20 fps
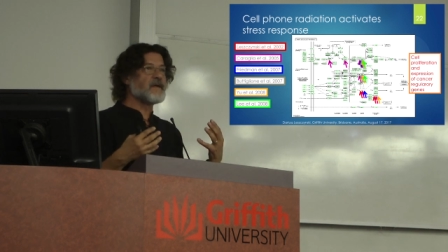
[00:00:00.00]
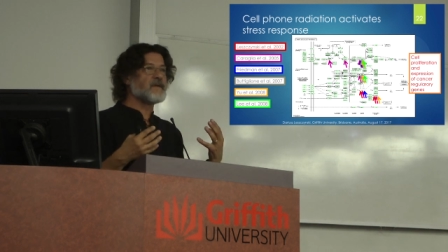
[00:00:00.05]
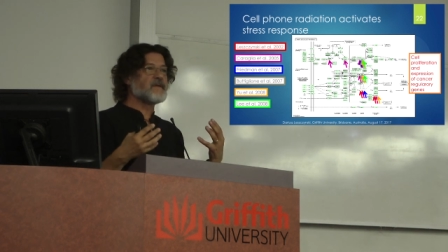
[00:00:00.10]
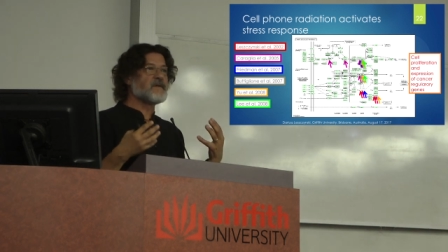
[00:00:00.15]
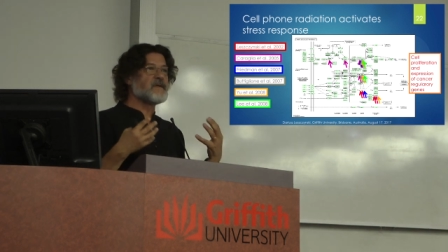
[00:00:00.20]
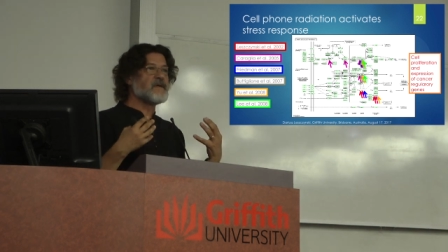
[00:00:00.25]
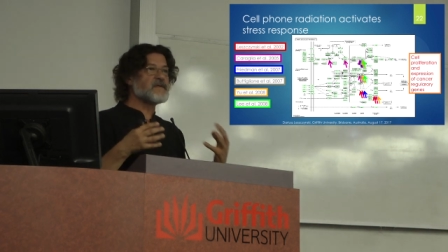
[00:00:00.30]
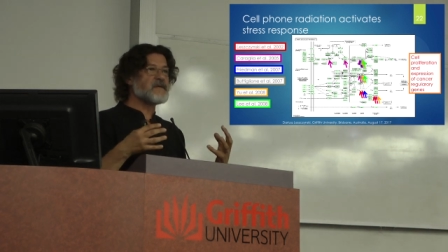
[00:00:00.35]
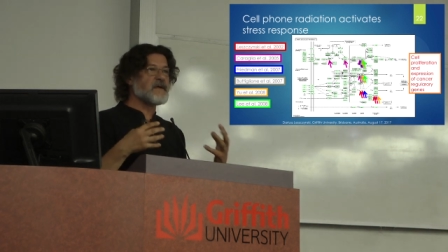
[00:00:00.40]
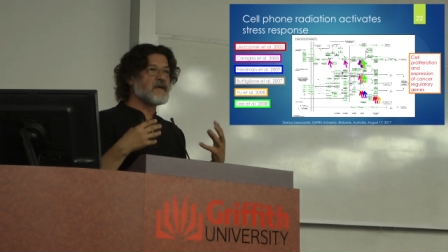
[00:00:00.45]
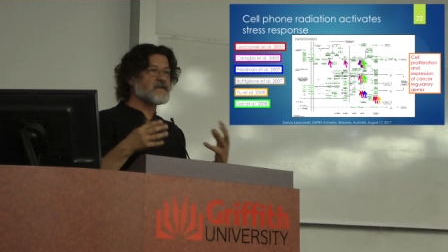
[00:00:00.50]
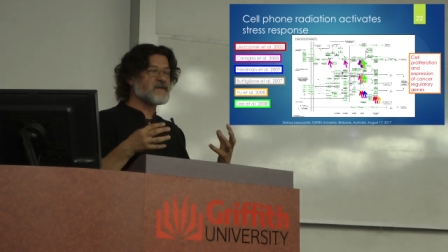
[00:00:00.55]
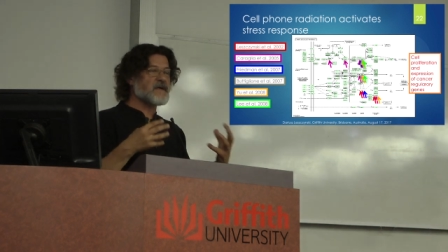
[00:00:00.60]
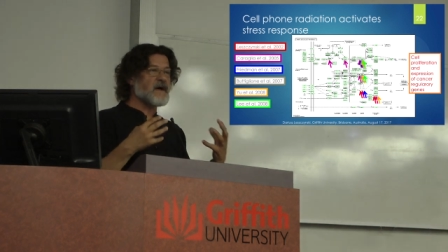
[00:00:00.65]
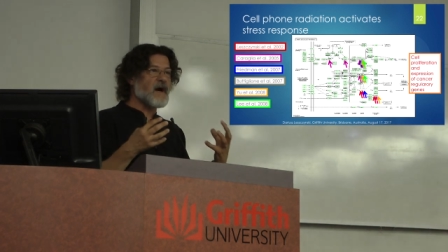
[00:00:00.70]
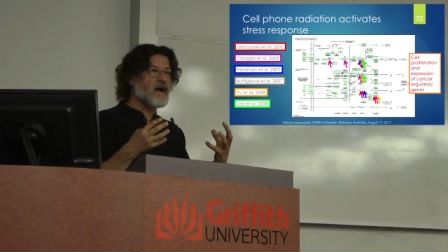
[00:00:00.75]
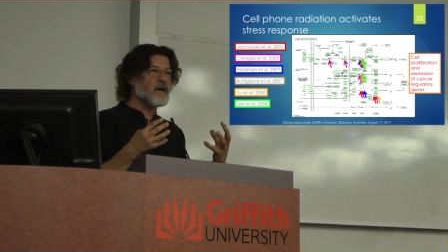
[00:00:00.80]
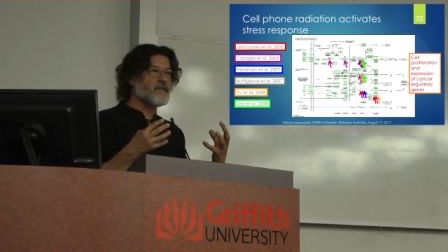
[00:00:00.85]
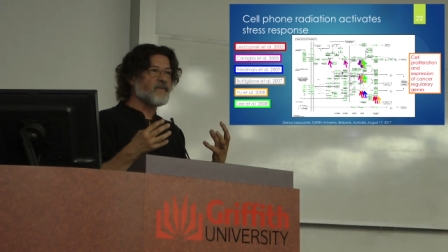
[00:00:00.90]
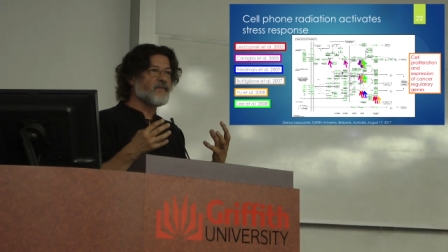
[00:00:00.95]
that this
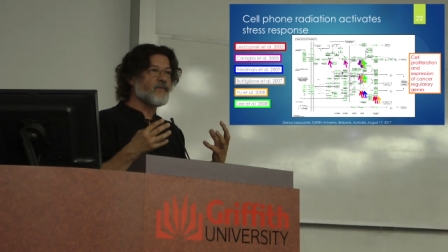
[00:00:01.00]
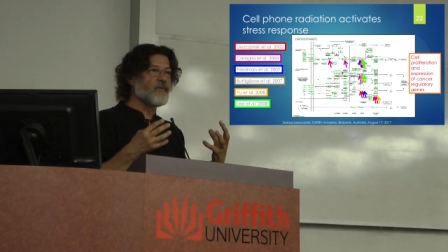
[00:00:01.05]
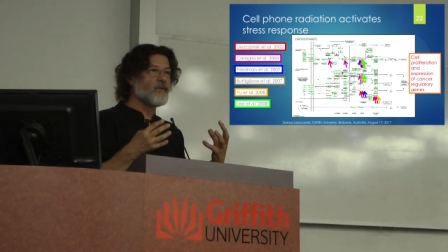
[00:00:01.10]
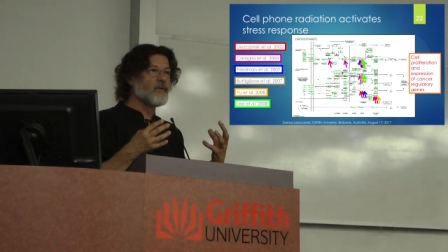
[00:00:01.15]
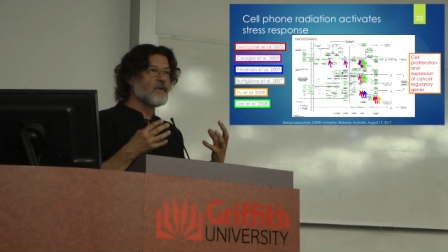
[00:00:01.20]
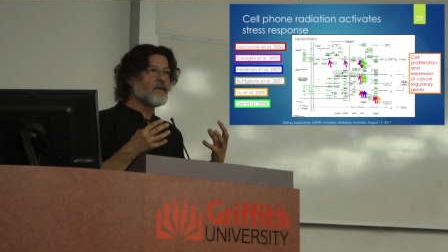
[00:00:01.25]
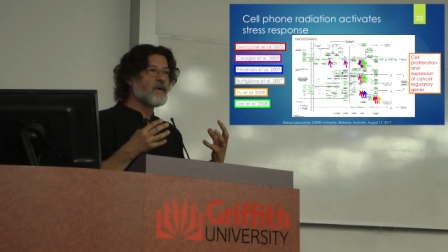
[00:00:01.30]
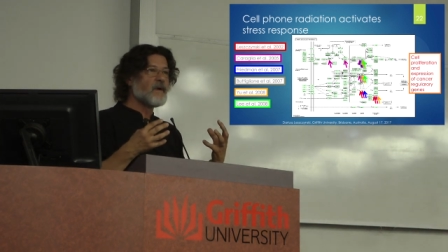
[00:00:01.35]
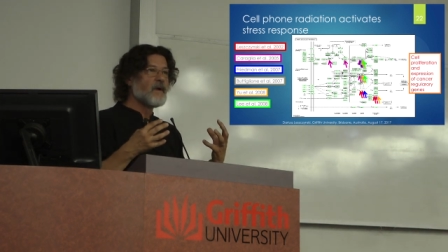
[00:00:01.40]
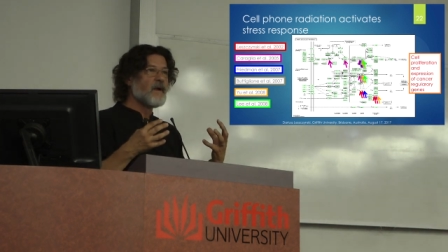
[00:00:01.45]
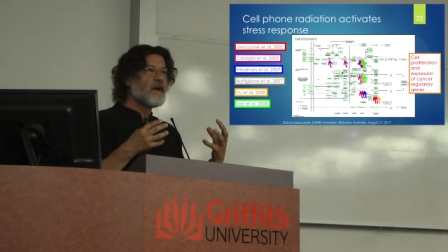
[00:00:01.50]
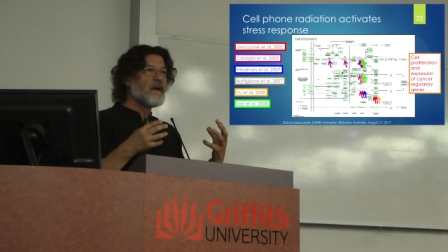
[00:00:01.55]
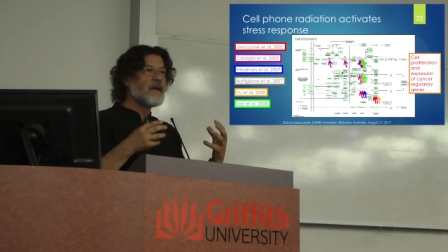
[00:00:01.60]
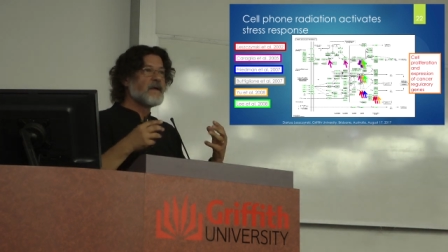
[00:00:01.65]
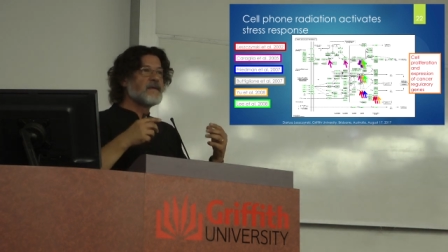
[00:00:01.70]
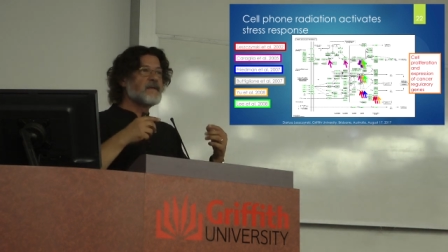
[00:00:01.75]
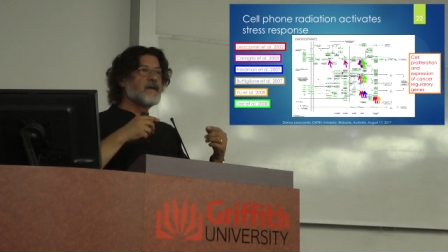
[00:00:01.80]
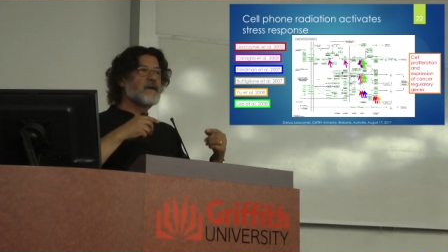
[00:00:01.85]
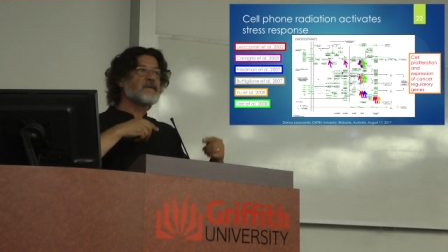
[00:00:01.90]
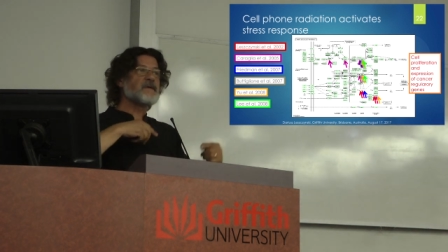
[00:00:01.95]
is harmful,
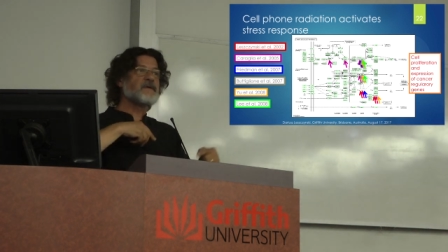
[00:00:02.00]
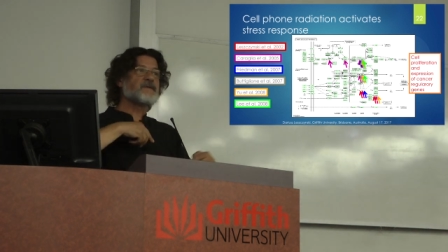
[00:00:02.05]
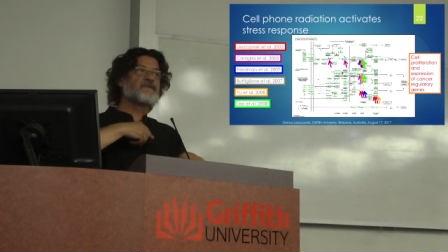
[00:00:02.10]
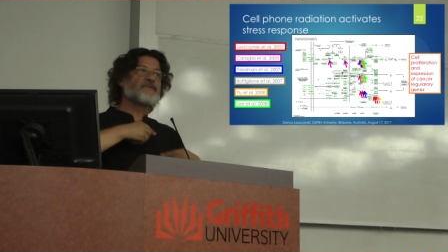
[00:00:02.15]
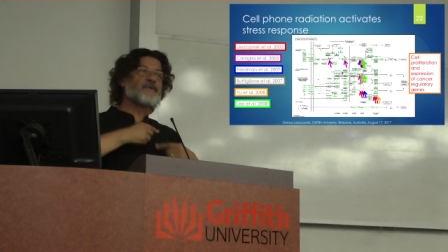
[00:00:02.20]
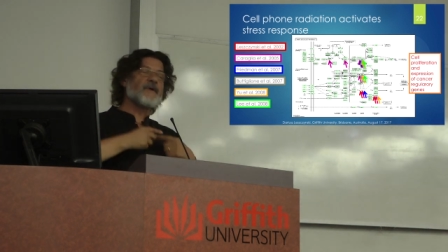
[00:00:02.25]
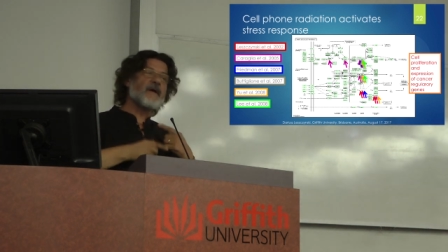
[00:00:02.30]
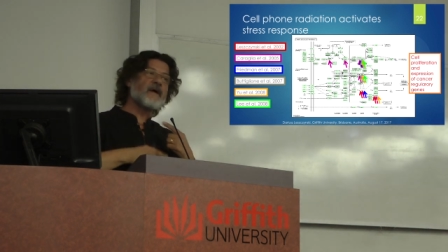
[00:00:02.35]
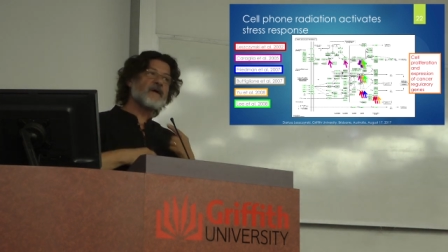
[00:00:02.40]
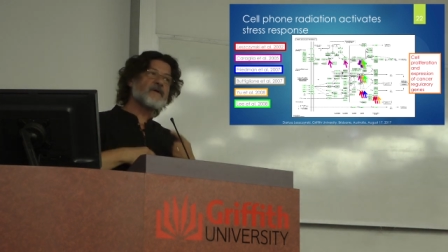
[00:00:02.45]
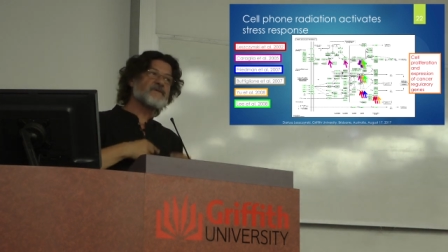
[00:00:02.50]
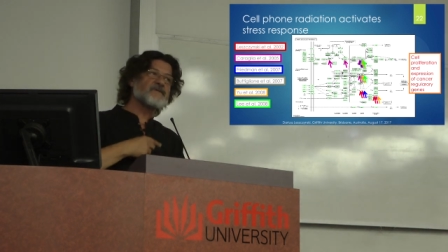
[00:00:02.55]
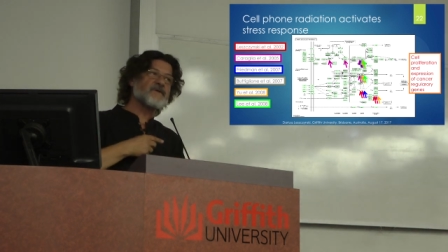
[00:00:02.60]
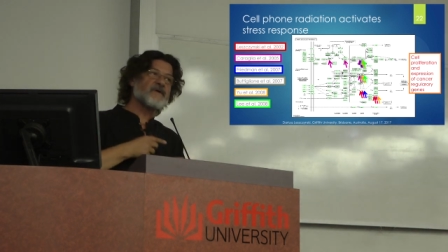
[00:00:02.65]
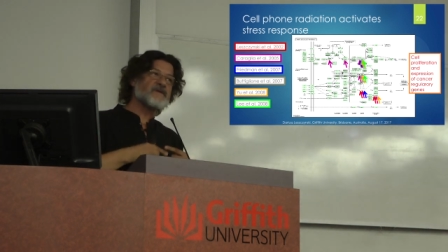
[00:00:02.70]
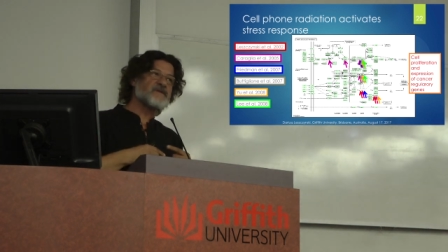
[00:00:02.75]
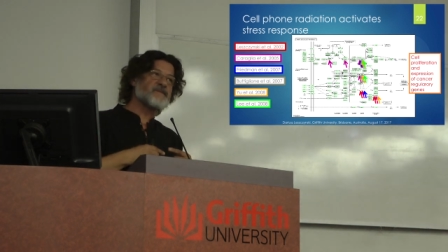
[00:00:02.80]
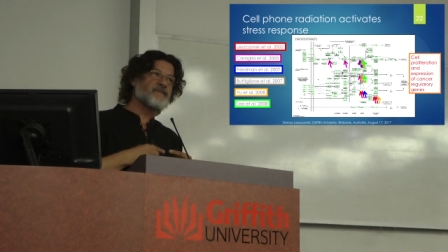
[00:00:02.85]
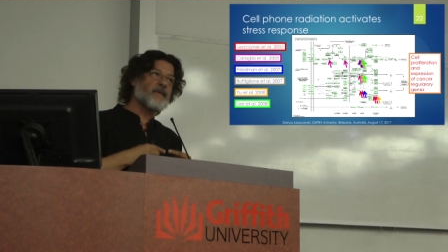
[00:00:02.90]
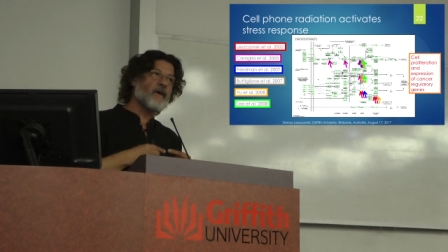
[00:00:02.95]
then it
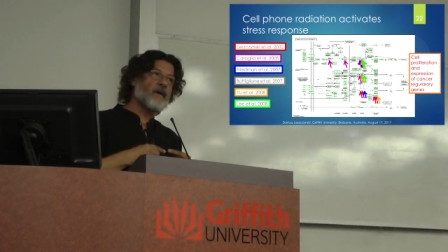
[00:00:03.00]
triggers a